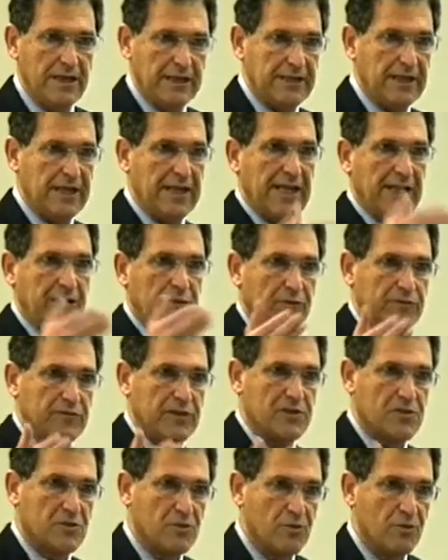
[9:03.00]
the length of the
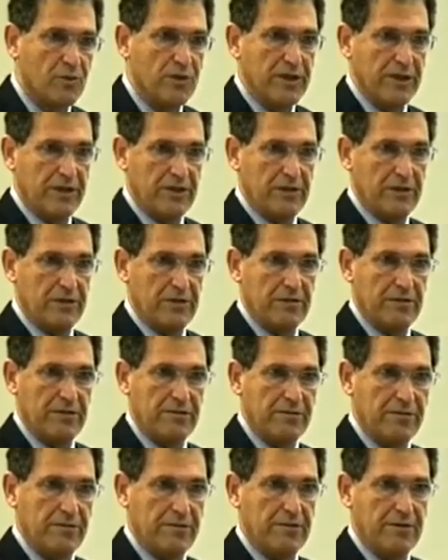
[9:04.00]
school year
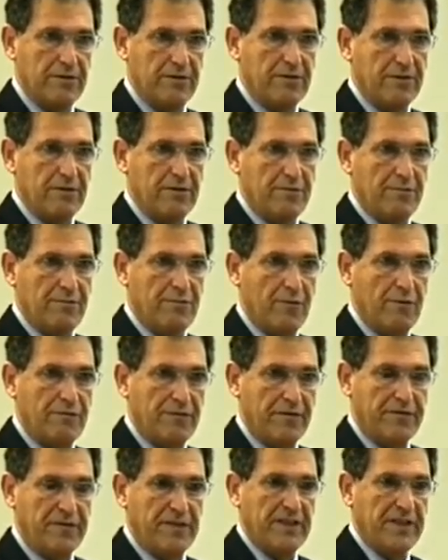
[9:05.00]
for
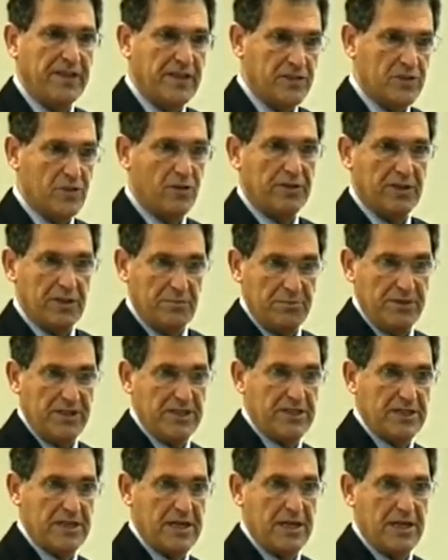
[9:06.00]
15 years old in
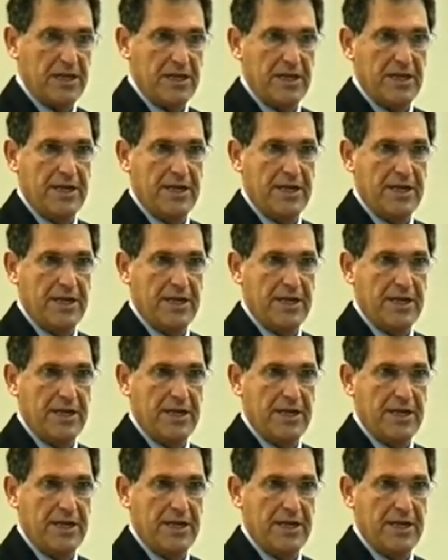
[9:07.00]
PISA